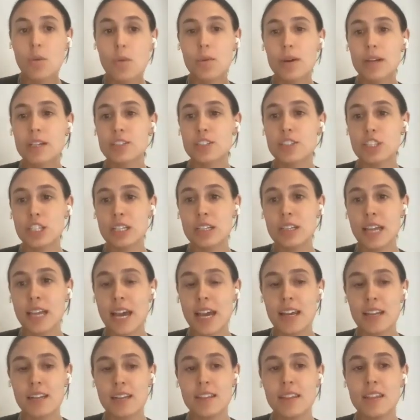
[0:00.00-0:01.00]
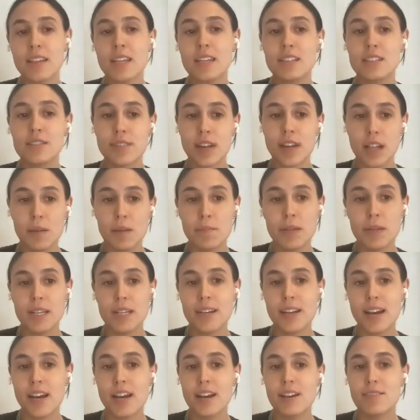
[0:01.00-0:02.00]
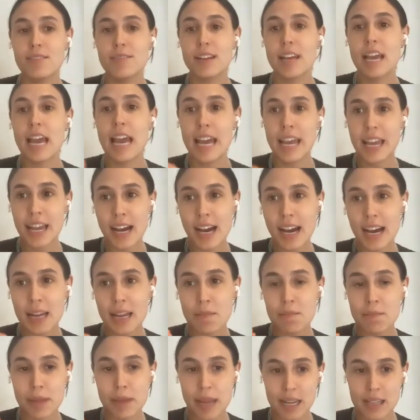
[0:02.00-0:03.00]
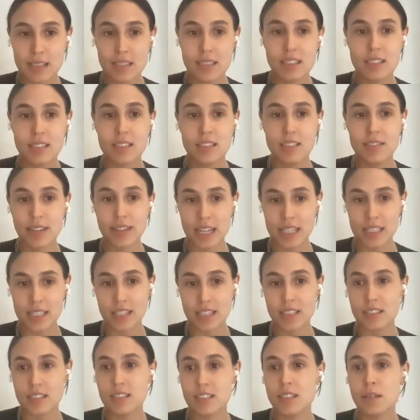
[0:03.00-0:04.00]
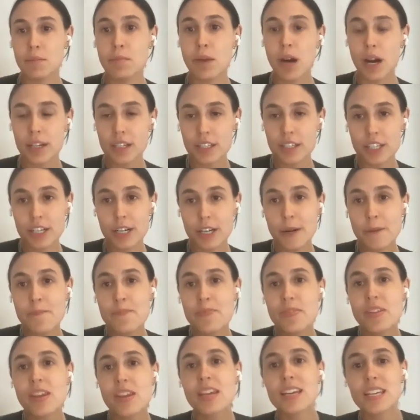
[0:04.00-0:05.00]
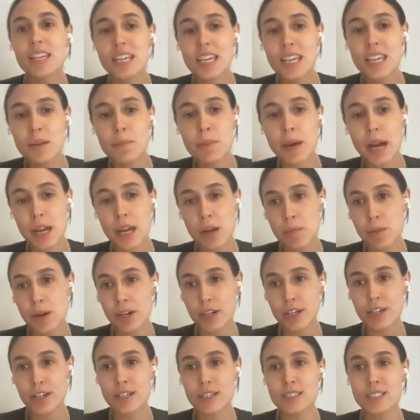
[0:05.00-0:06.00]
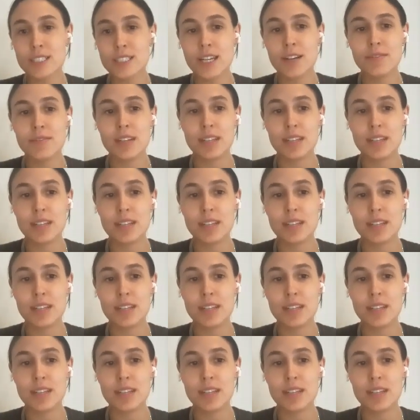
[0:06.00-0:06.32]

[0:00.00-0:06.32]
where she led the development of AI-based devices to monitor key biomarkers